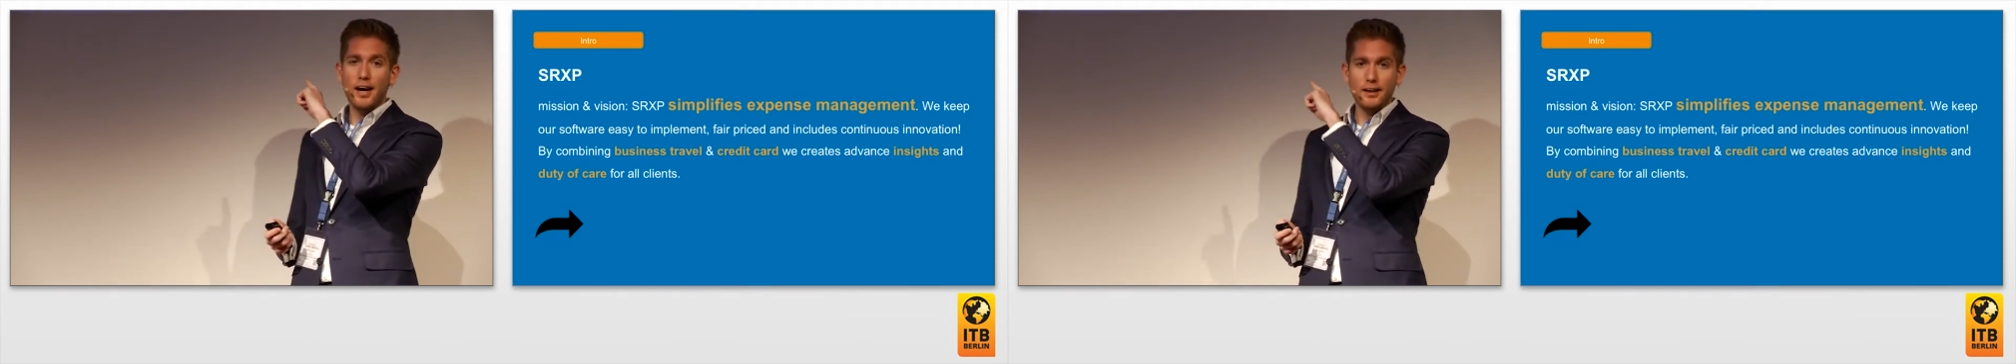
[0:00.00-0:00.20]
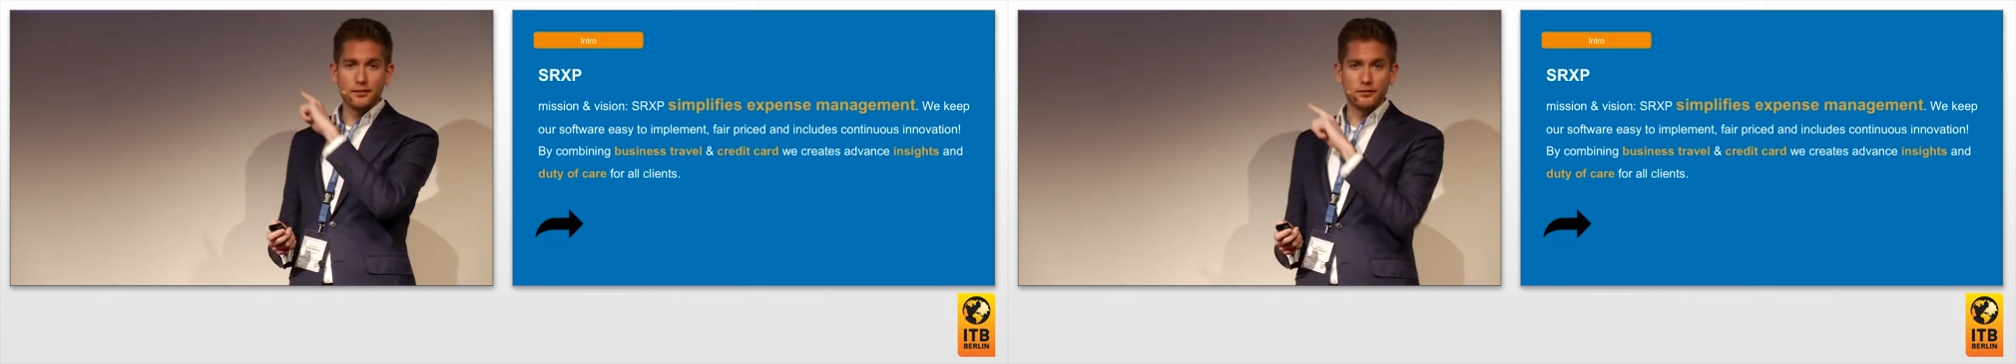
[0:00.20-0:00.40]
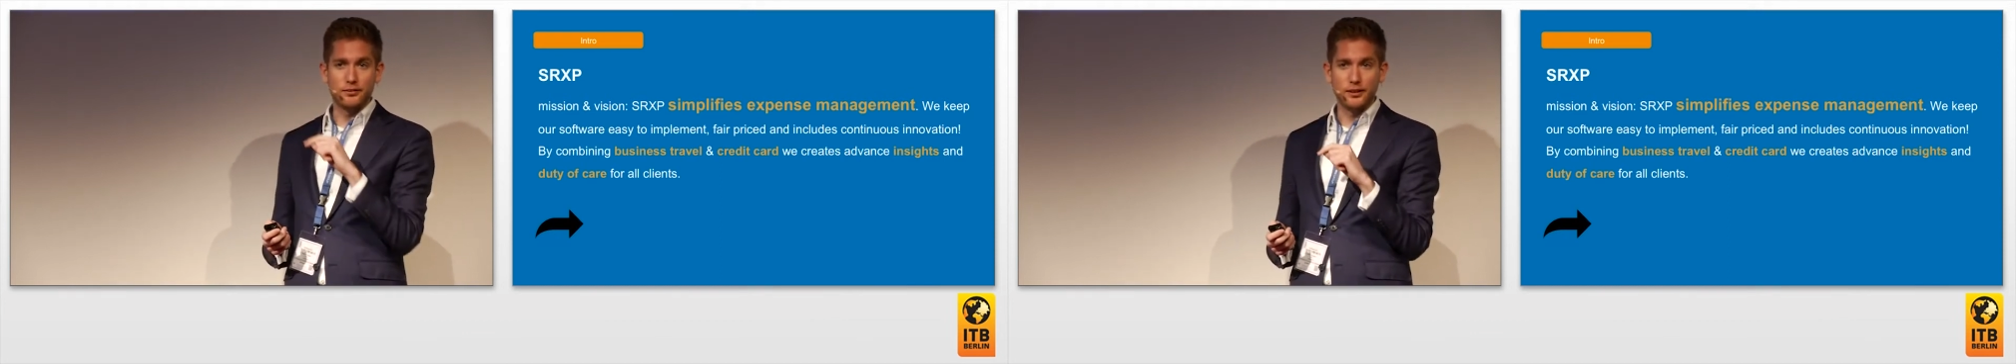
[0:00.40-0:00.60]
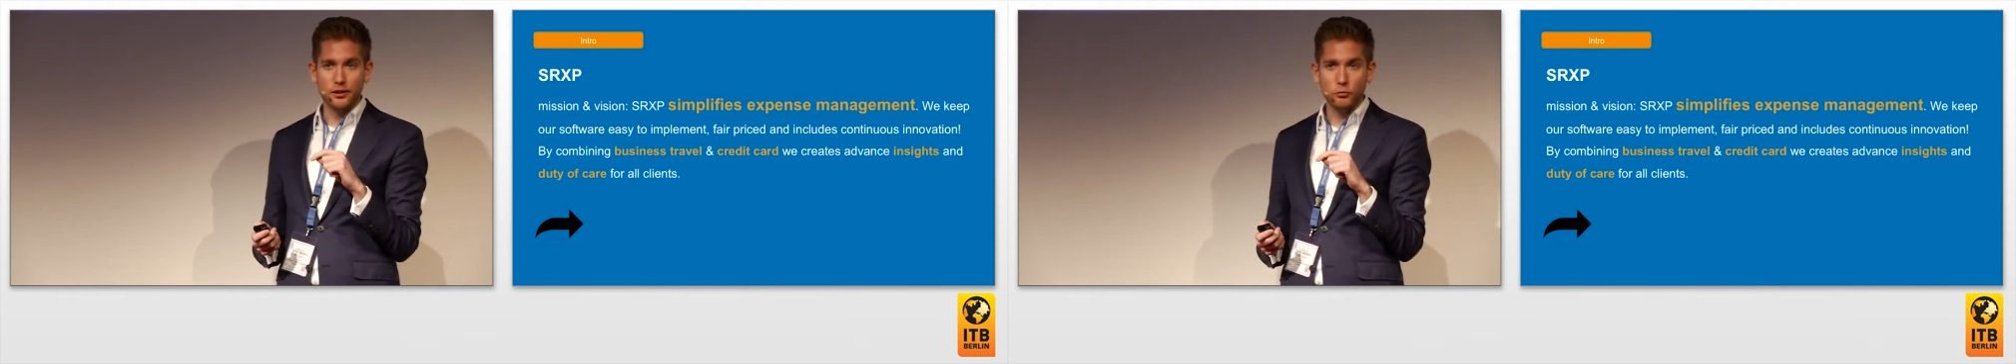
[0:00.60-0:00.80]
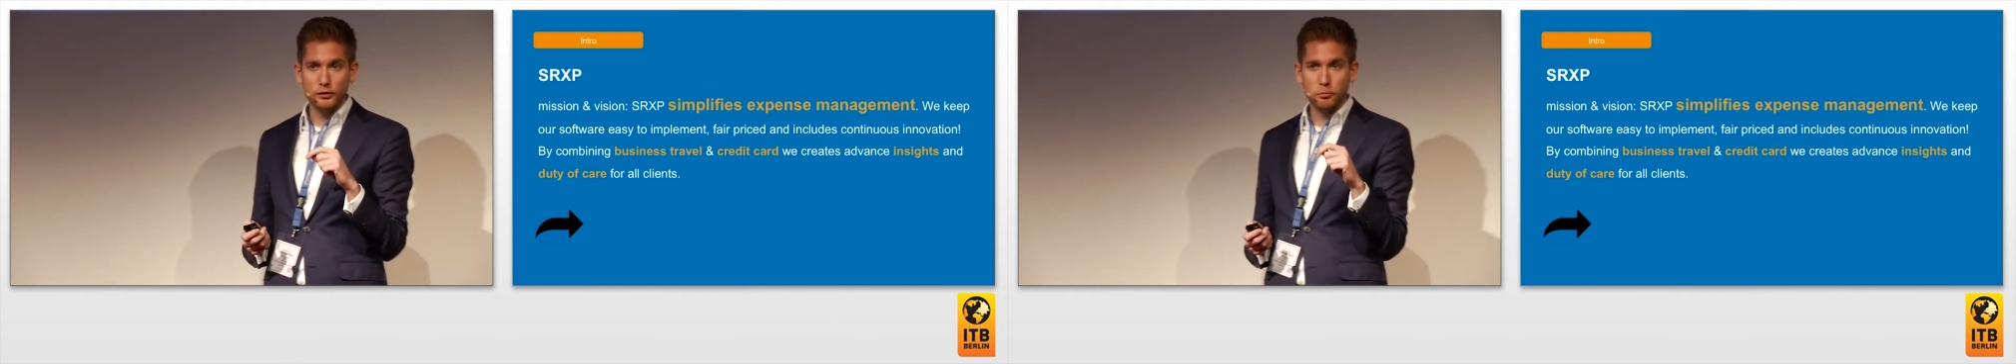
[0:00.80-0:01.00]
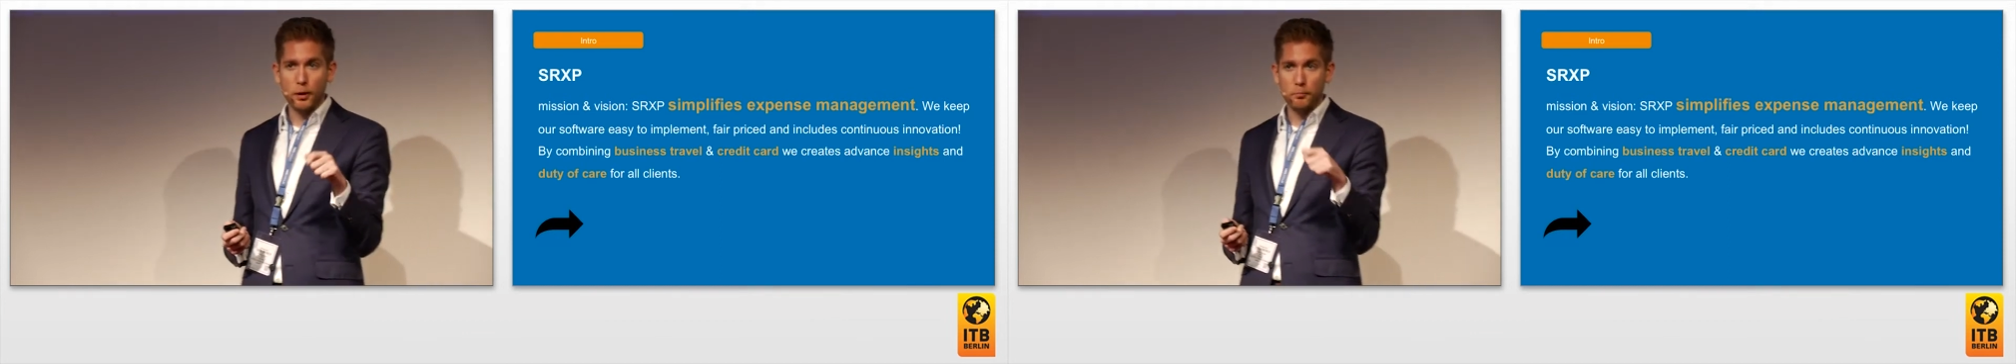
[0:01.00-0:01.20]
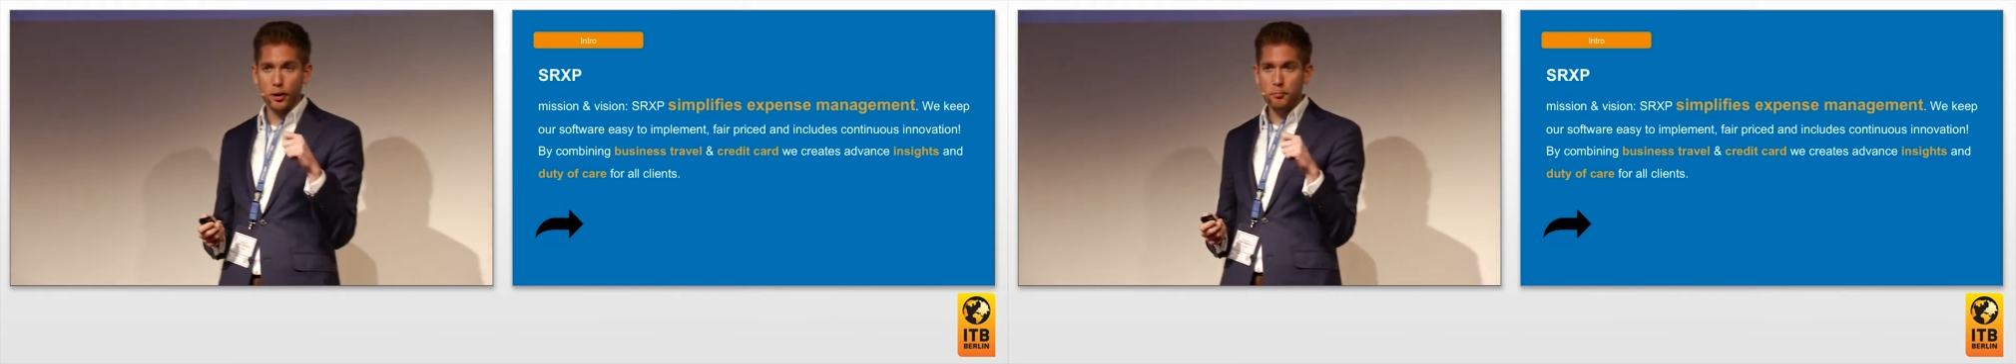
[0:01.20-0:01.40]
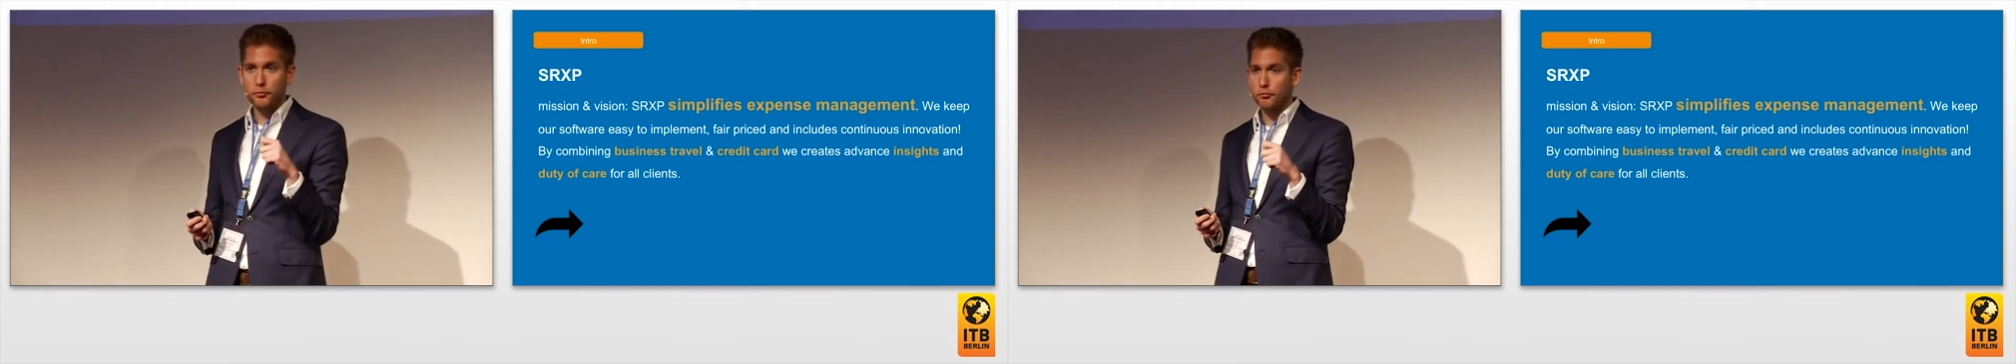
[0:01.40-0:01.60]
icons here which pop up.